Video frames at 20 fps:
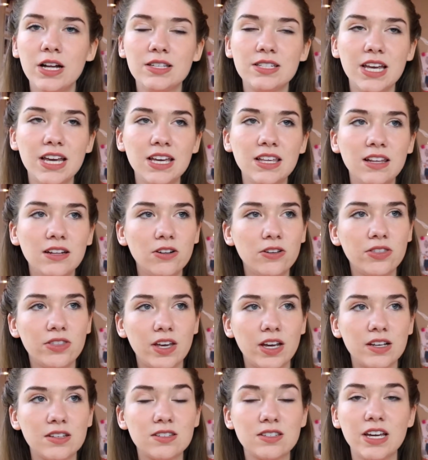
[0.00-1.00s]
Take little
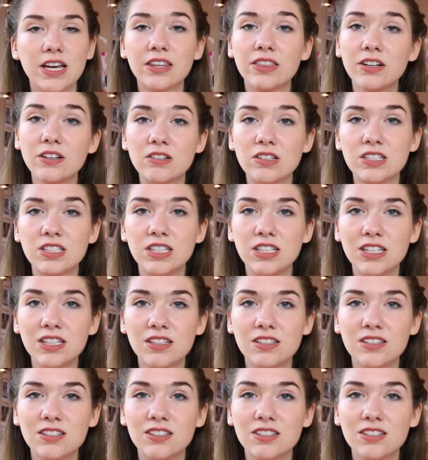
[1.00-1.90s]
things, take their critiques,